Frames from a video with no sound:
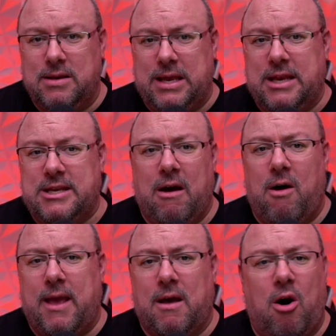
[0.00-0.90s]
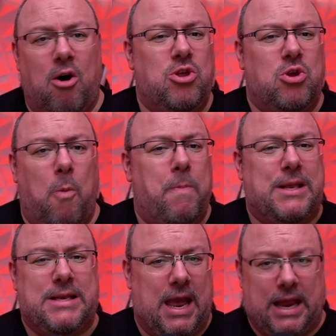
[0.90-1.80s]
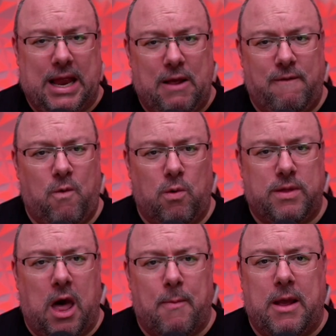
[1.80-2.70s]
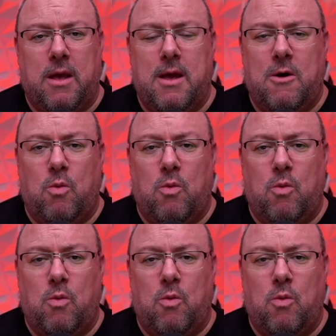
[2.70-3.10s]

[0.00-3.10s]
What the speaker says: DJI are not particularly forthcoming